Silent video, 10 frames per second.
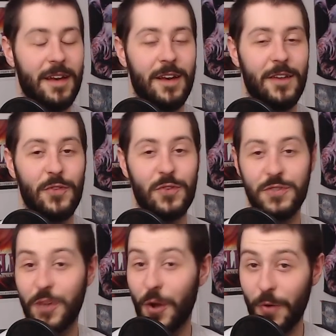There's
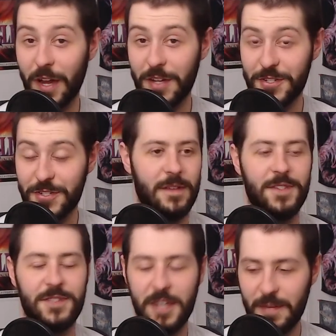no rush.
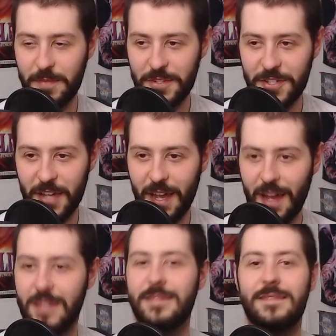Set up your
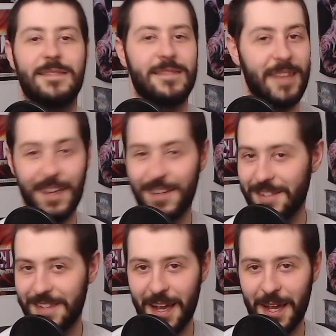shots, take your
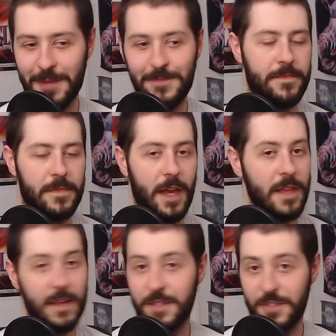time, and
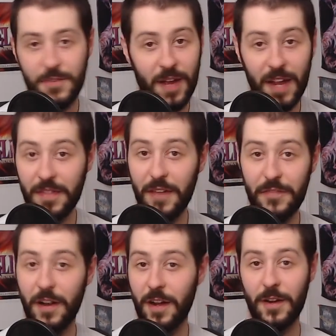then just drive that
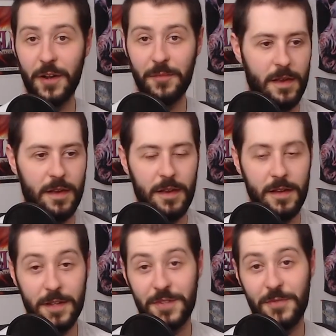fucker home. And
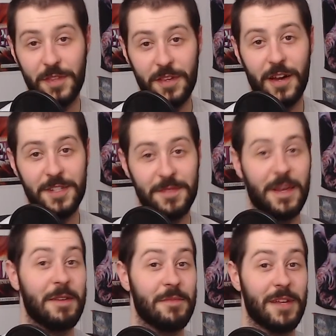it's a really awesome
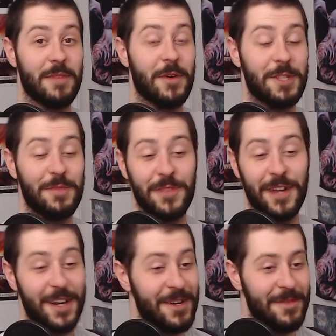game to play
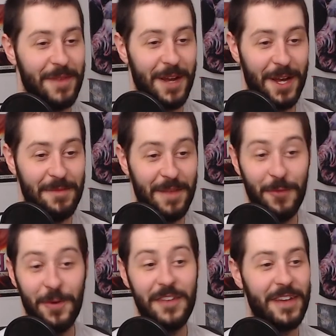multiplayer. My
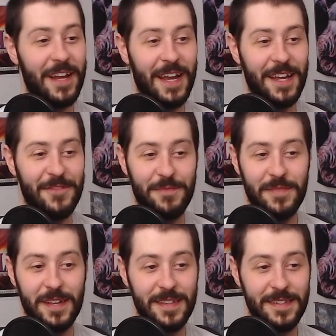wife and I have
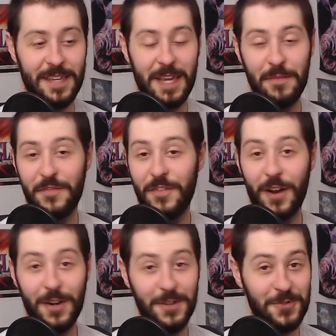played this game
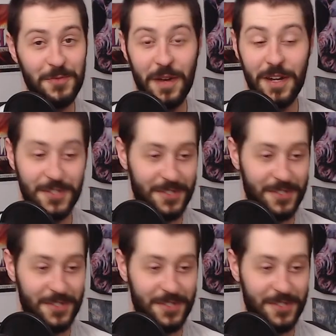far too much.